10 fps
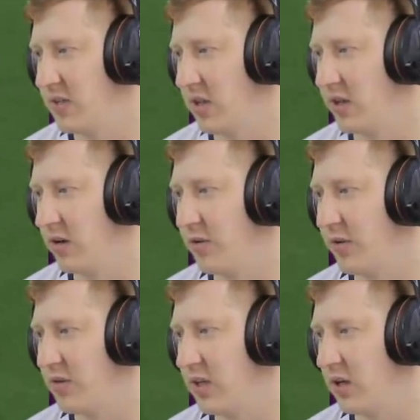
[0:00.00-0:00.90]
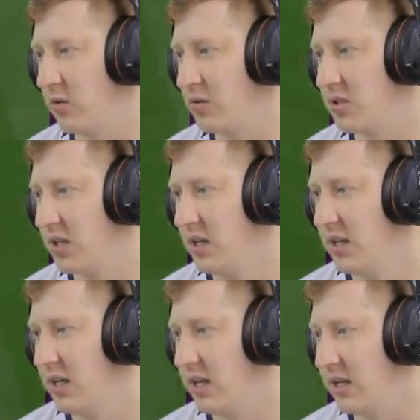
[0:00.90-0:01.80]
He's only got 50 goals
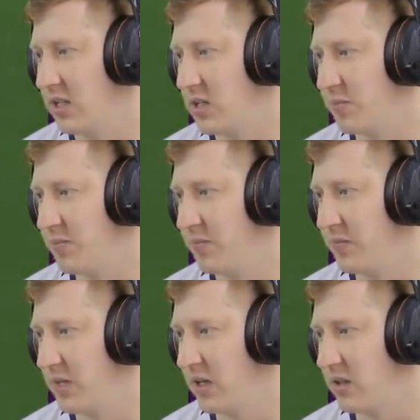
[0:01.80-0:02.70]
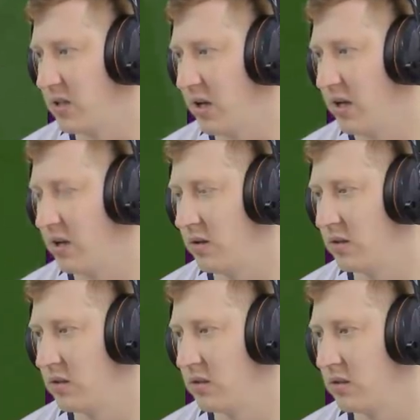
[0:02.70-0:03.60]
in his entire
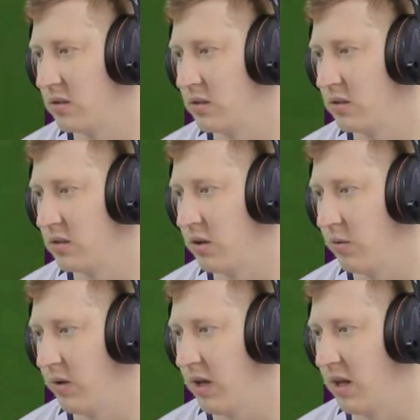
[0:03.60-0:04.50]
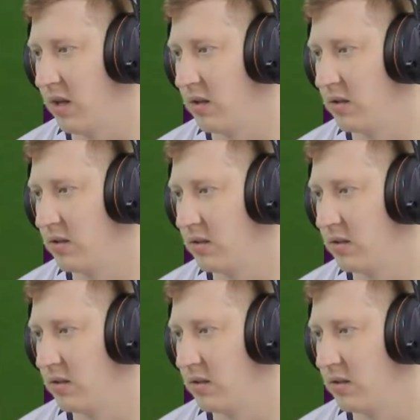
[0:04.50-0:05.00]
career,